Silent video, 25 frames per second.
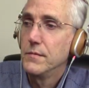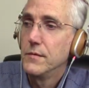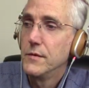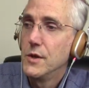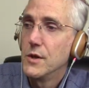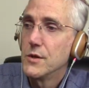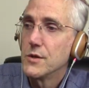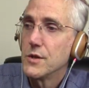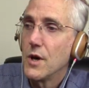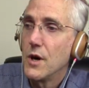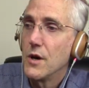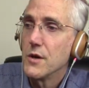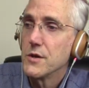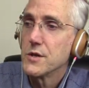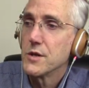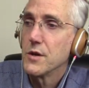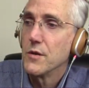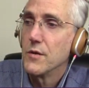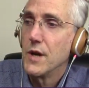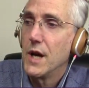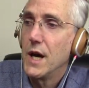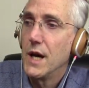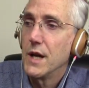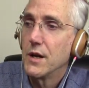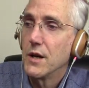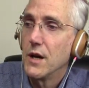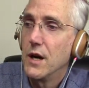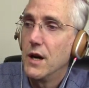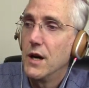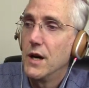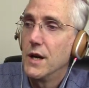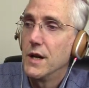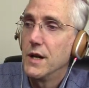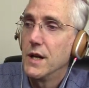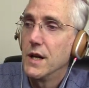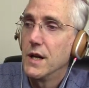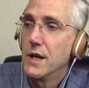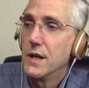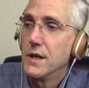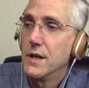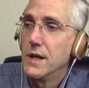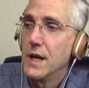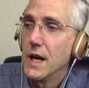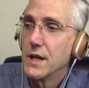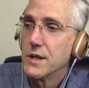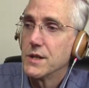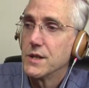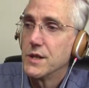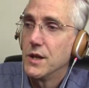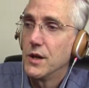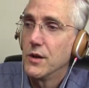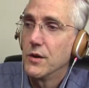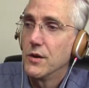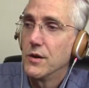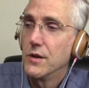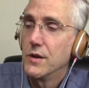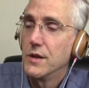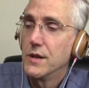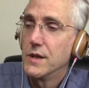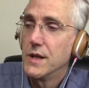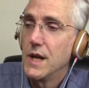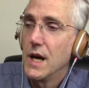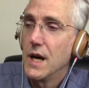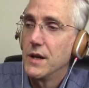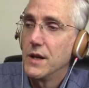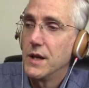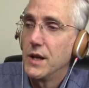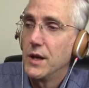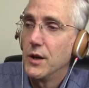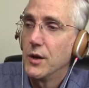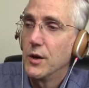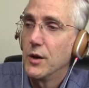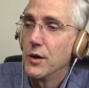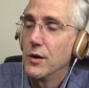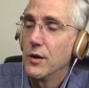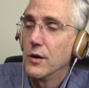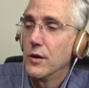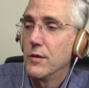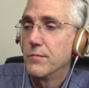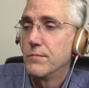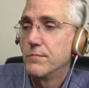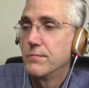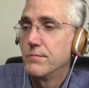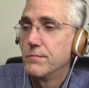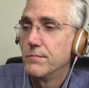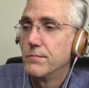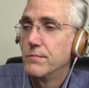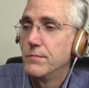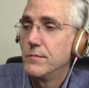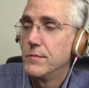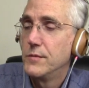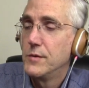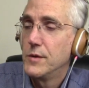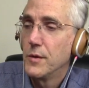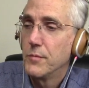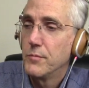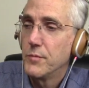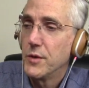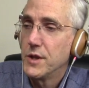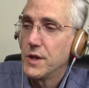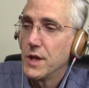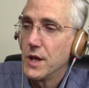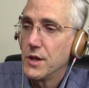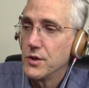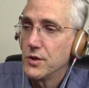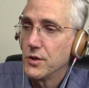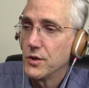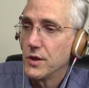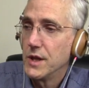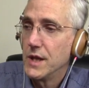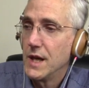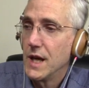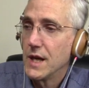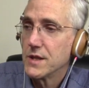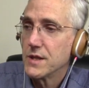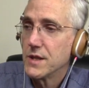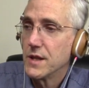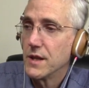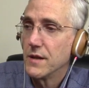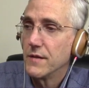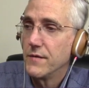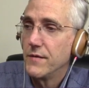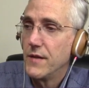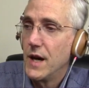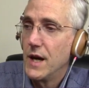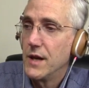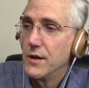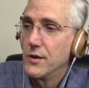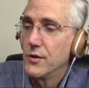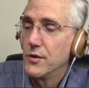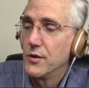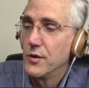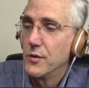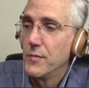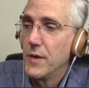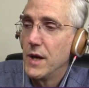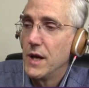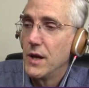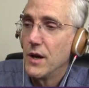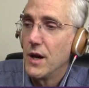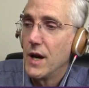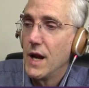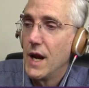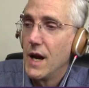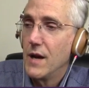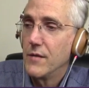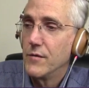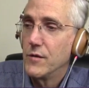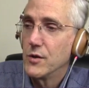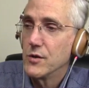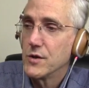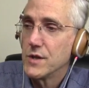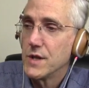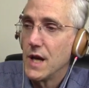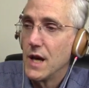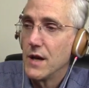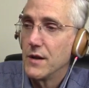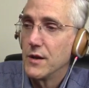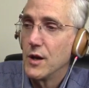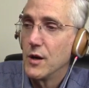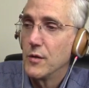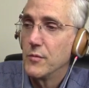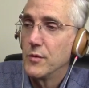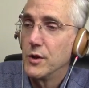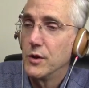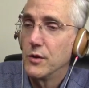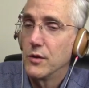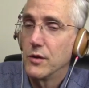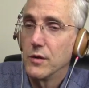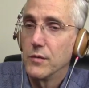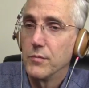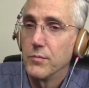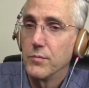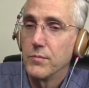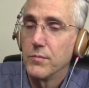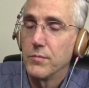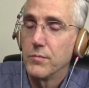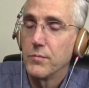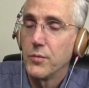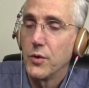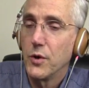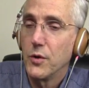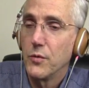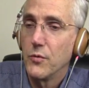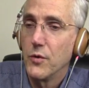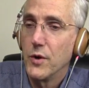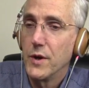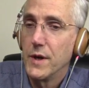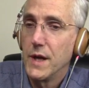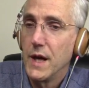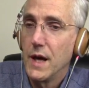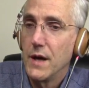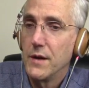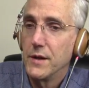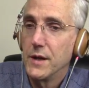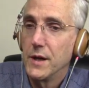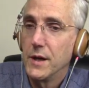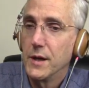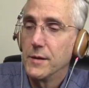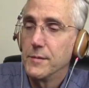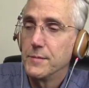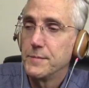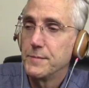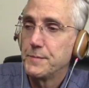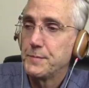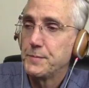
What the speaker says: There's also an icon down here, potentially next to the Finder. You may not have yours down there, but you can put one down there.